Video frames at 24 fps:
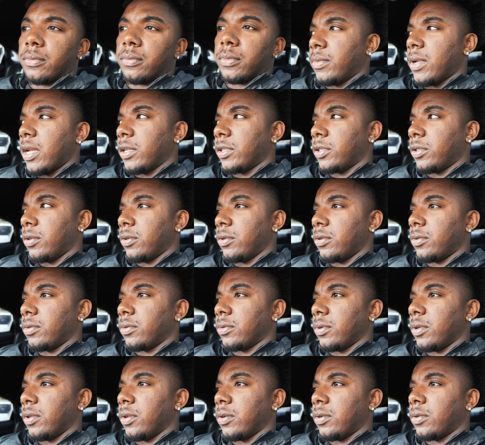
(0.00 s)
Nice little,
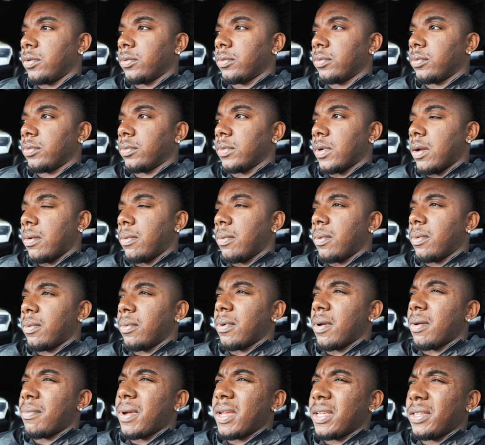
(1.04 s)
you know, I
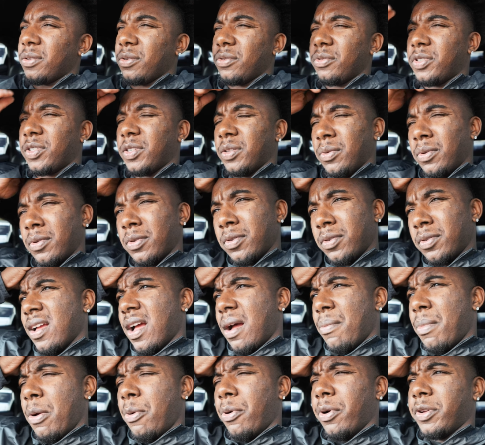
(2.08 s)
might
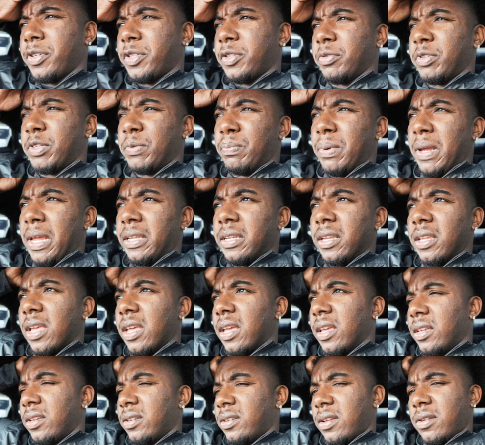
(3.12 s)
work some speed
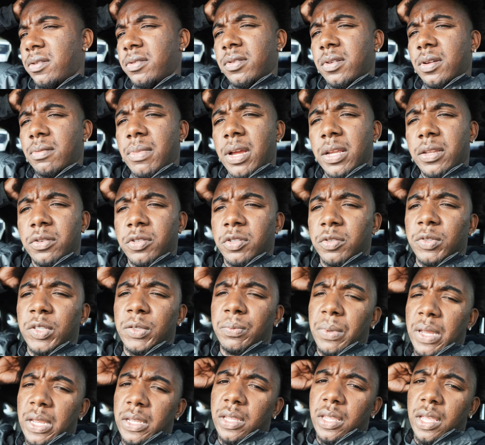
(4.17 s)
today. So
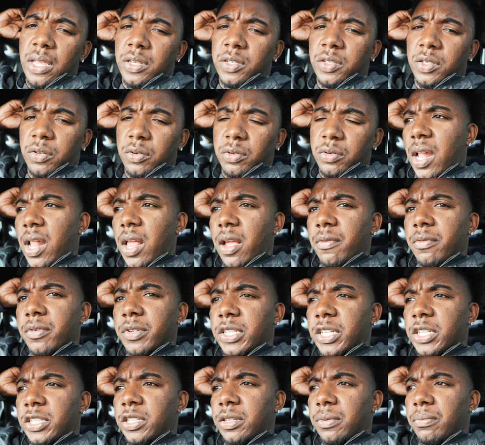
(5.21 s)
a lot of
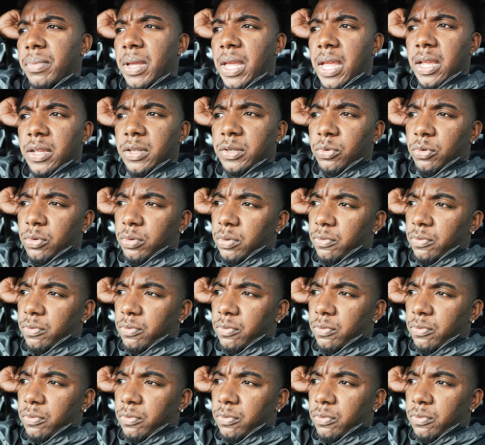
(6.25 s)
resistant band